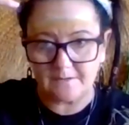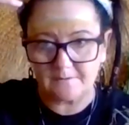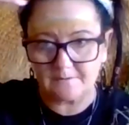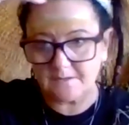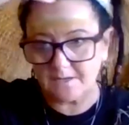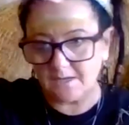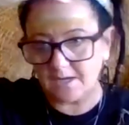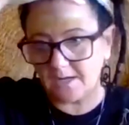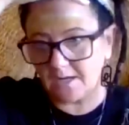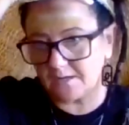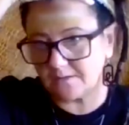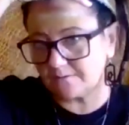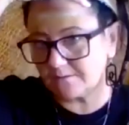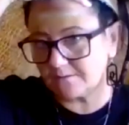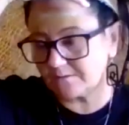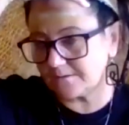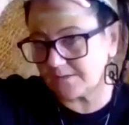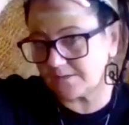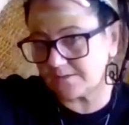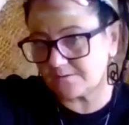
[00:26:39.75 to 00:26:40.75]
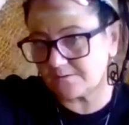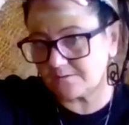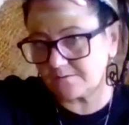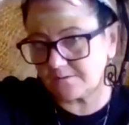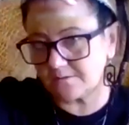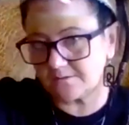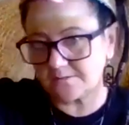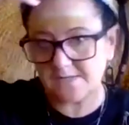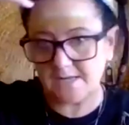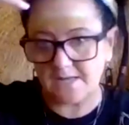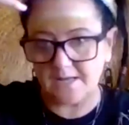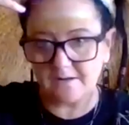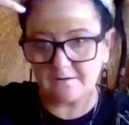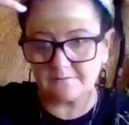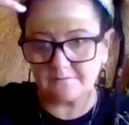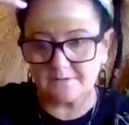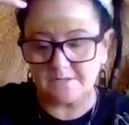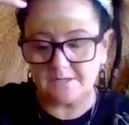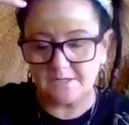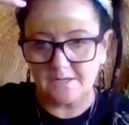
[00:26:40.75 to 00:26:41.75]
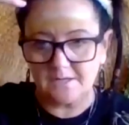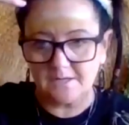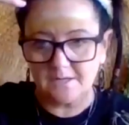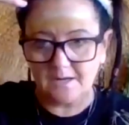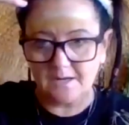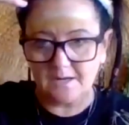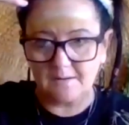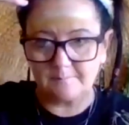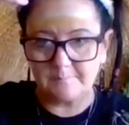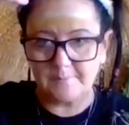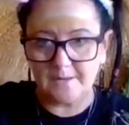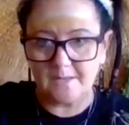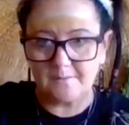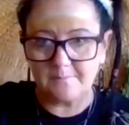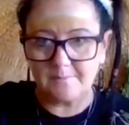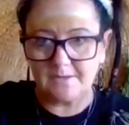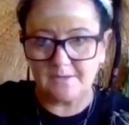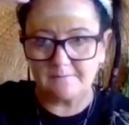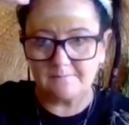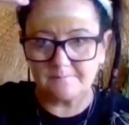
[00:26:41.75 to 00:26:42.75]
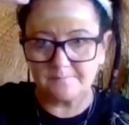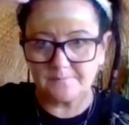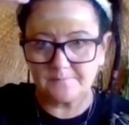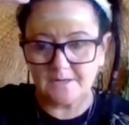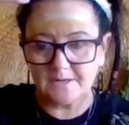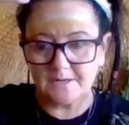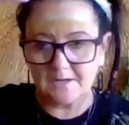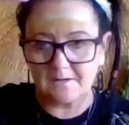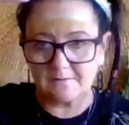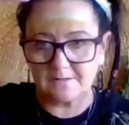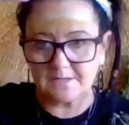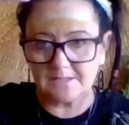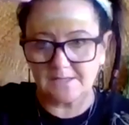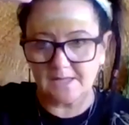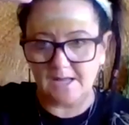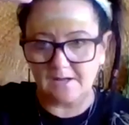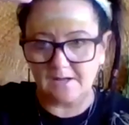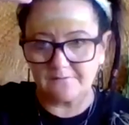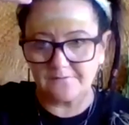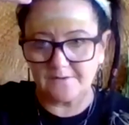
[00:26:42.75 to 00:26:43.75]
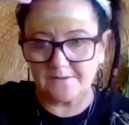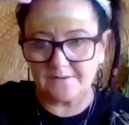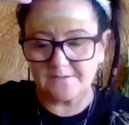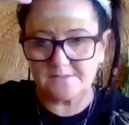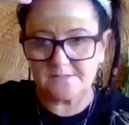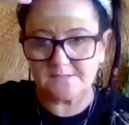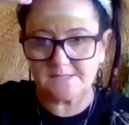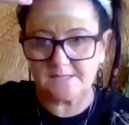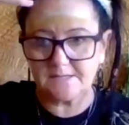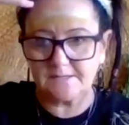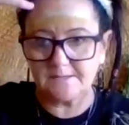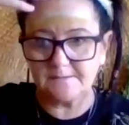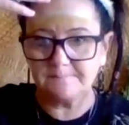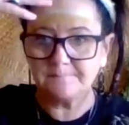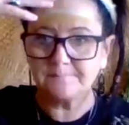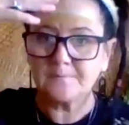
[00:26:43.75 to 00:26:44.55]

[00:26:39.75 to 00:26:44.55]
the, un, the, the down uh, baby uh, galah feathers here.